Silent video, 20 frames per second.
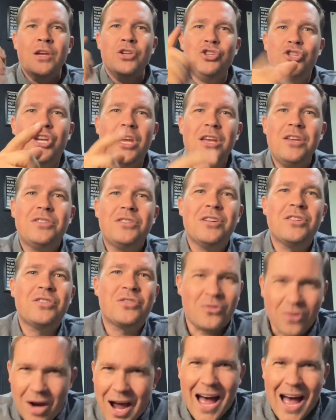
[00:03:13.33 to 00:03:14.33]
Jesus
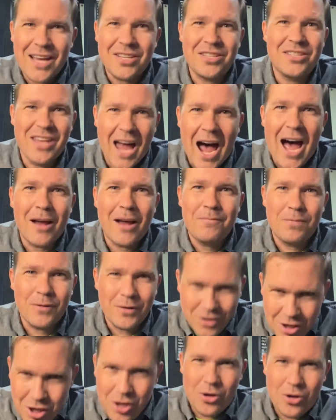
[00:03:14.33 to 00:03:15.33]
Christ died for
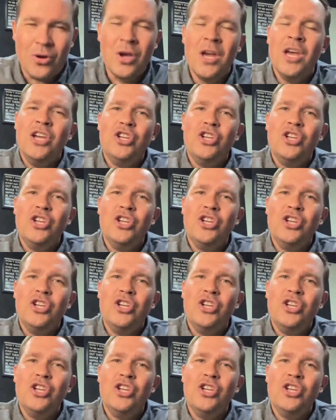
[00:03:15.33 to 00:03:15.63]
you.